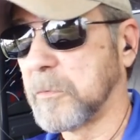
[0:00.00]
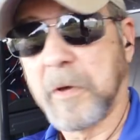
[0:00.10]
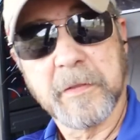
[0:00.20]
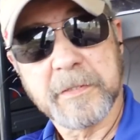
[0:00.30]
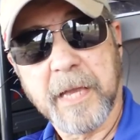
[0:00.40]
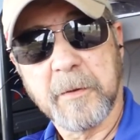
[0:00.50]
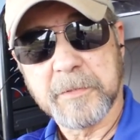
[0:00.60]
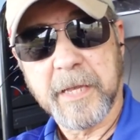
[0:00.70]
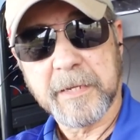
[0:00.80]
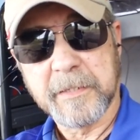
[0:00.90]
The way this guy
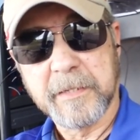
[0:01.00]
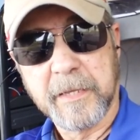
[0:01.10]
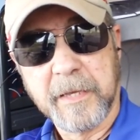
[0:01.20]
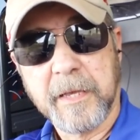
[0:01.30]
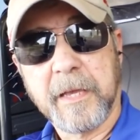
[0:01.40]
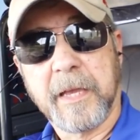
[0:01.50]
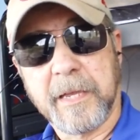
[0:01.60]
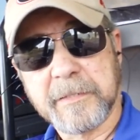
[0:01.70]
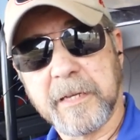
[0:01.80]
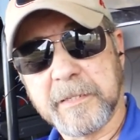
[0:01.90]
was acting,
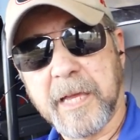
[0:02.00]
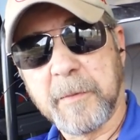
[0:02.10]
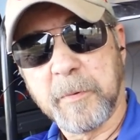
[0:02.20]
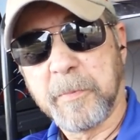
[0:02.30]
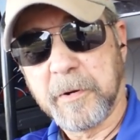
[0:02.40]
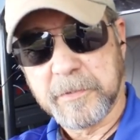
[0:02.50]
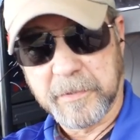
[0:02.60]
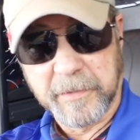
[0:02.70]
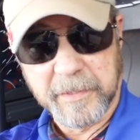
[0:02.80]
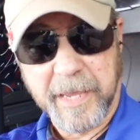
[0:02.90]
he's that type of
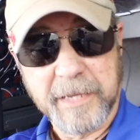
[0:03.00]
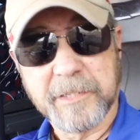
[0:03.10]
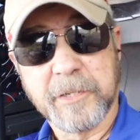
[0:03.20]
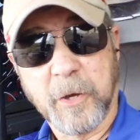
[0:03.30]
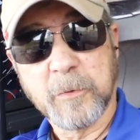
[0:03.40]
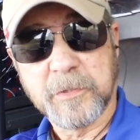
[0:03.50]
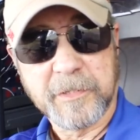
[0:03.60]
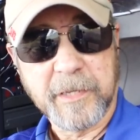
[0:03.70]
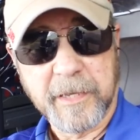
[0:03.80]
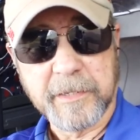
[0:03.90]
person that has no
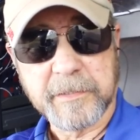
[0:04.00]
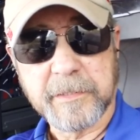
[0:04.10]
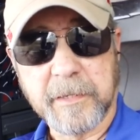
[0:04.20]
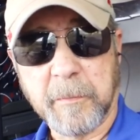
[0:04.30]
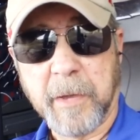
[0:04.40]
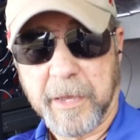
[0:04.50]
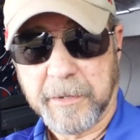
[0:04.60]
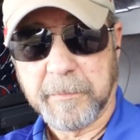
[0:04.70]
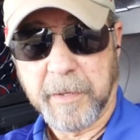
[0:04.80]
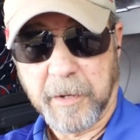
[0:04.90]
sense about
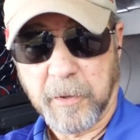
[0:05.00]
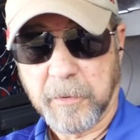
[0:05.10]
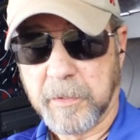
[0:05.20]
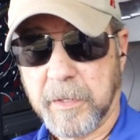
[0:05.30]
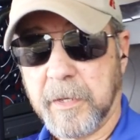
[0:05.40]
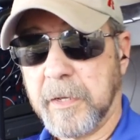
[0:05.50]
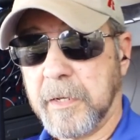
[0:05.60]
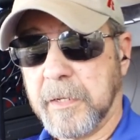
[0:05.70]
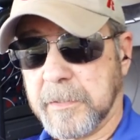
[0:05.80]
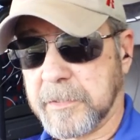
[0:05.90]
him at all.
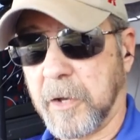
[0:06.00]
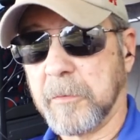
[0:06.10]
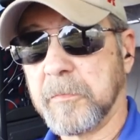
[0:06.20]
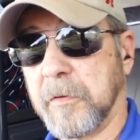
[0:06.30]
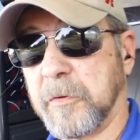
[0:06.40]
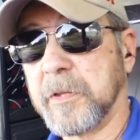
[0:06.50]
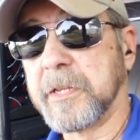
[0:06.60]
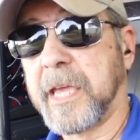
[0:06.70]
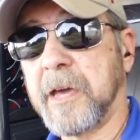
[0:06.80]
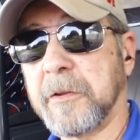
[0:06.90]
So, if you
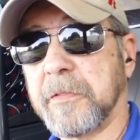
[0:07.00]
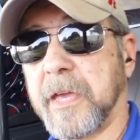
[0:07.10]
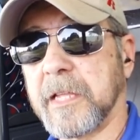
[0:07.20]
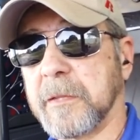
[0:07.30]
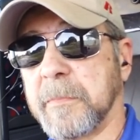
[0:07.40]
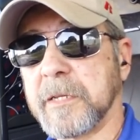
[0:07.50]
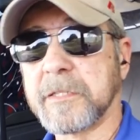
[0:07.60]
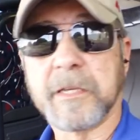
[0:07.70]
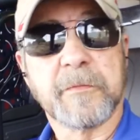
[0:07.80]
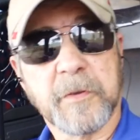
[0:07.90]
encounter that, the
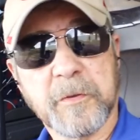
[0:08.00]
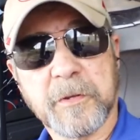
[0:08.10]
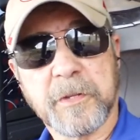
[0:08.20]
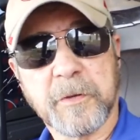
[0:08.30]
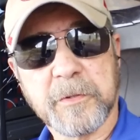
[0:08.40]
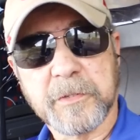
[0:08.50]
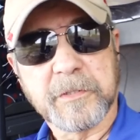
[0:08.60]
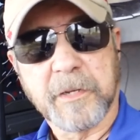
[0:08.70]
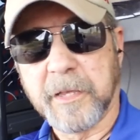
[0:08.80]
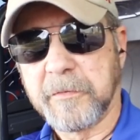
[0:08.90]
best thing for you to do is
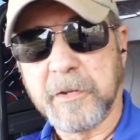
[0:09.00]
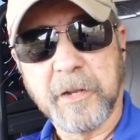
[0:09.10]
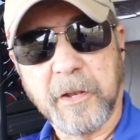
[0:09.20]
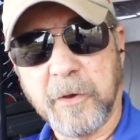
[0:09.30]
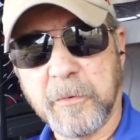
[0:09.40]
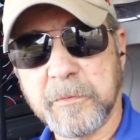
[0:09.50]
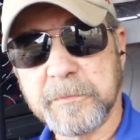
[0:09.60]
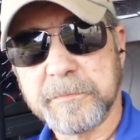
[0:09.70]
just leave it alone.